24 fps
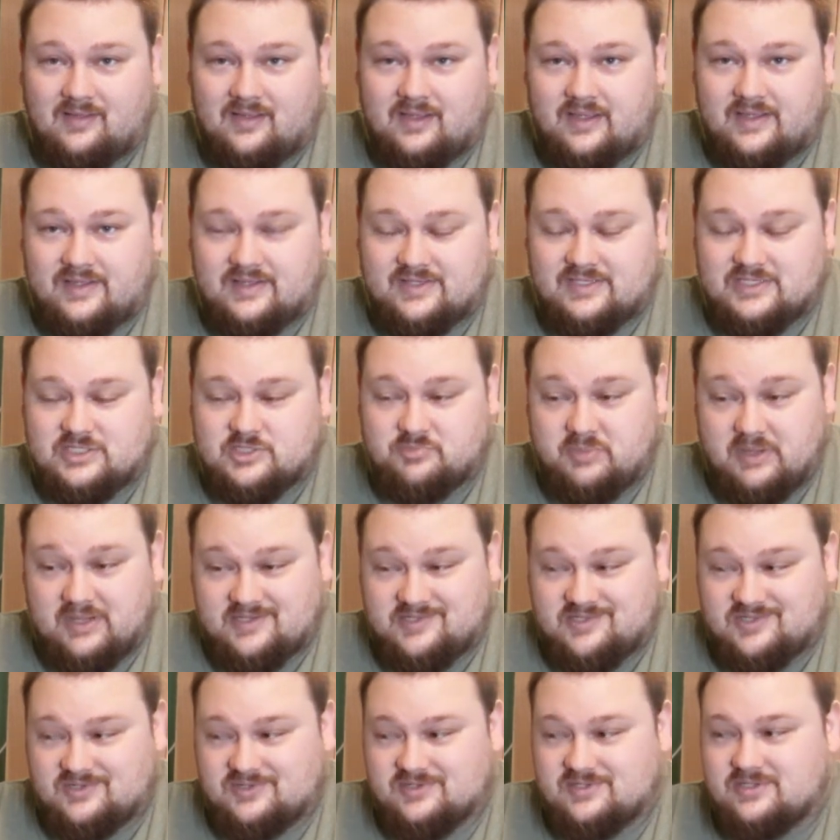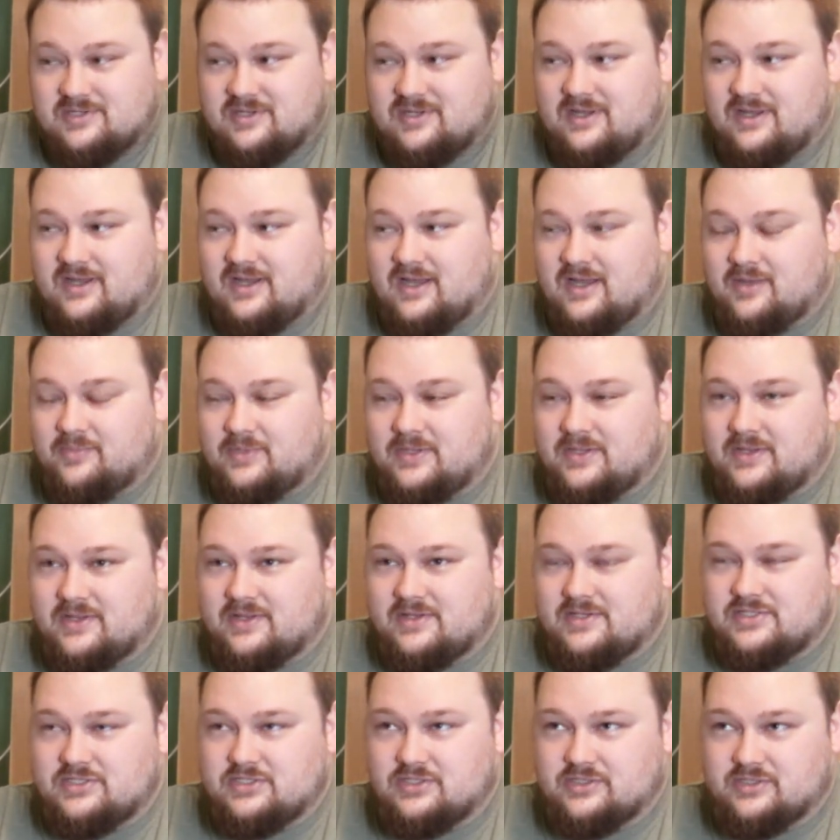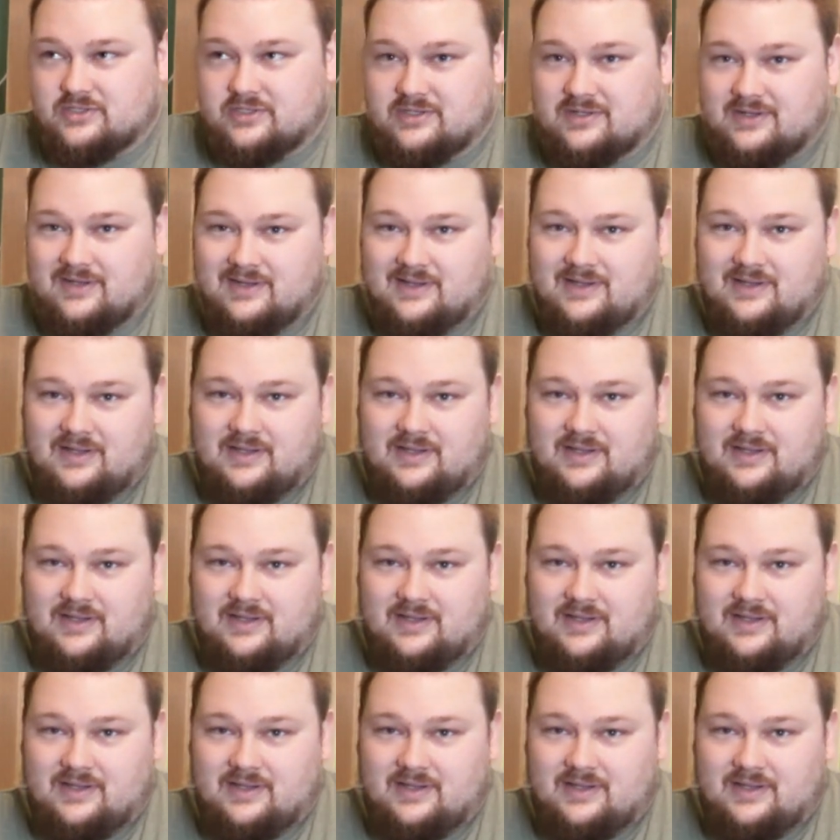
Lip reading: as spacers because your